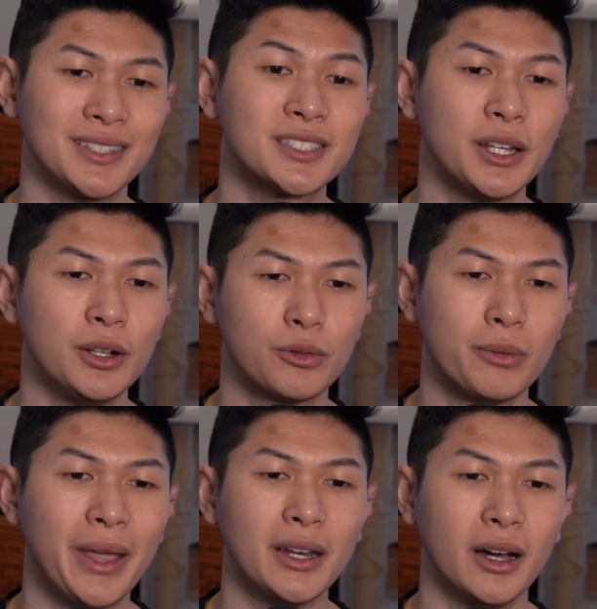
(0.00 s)
still
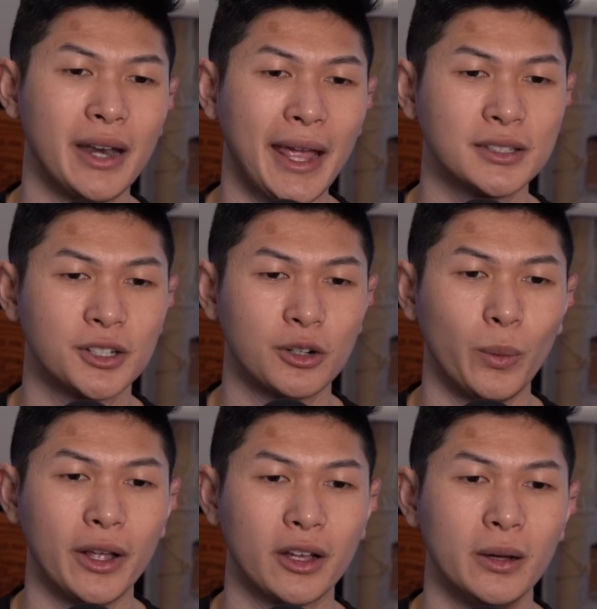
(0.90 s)
remain unanswered
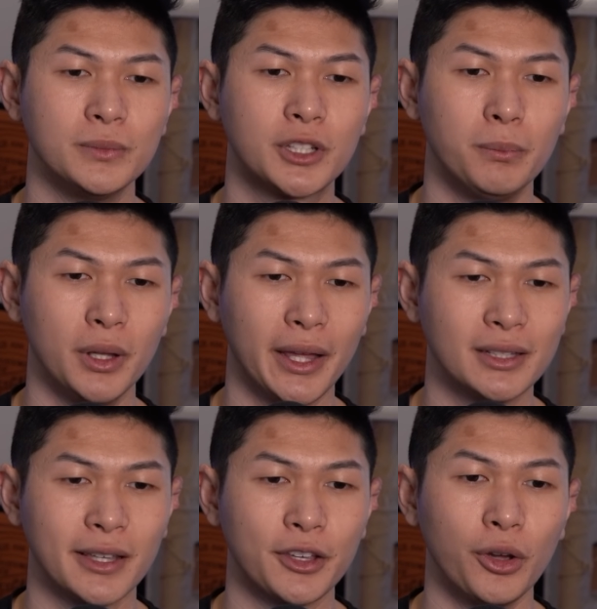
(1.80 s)
when it comes to
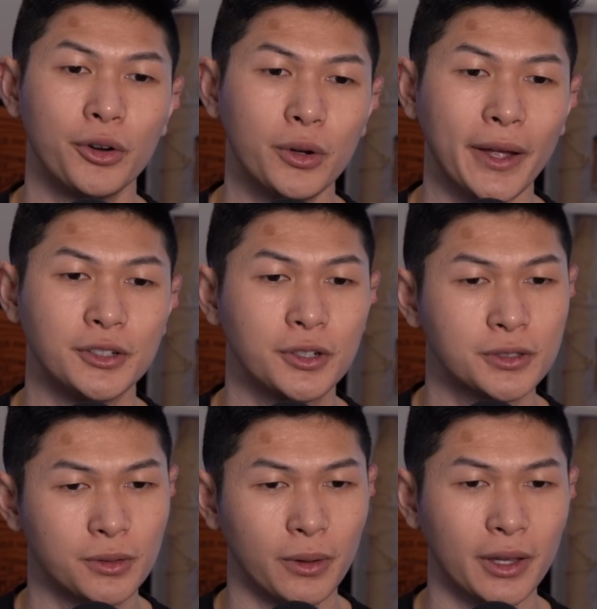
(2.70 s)
blades like Yoru and
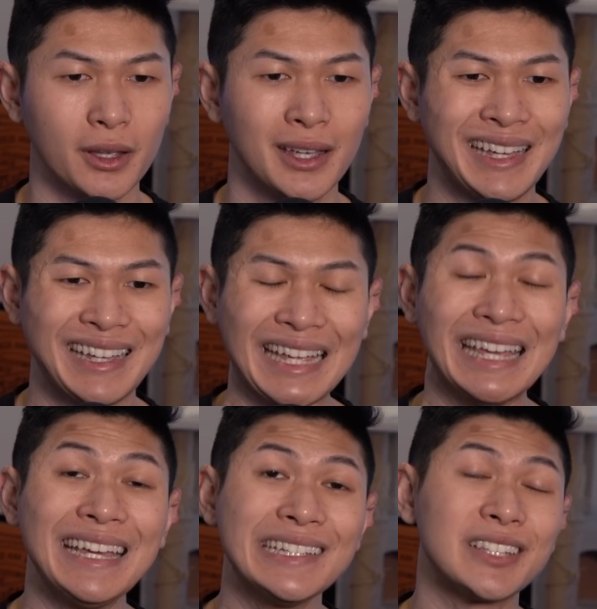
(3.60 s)
Shusui.
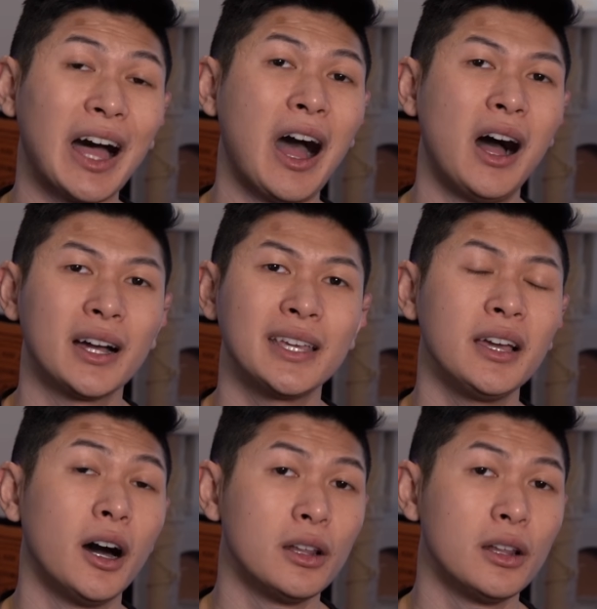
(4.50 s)
Is Haki